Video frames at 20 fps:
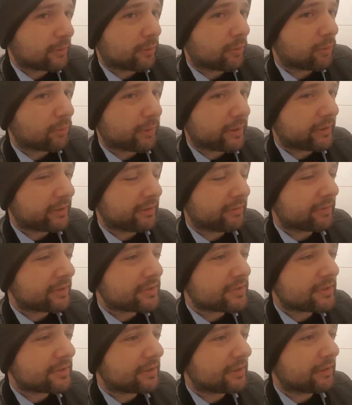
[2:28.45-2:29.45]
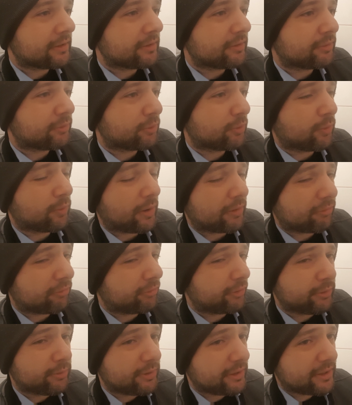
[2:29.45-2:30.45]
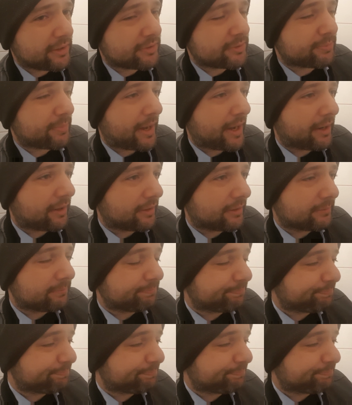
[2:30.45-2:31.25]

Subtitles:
already invested in it a few years back.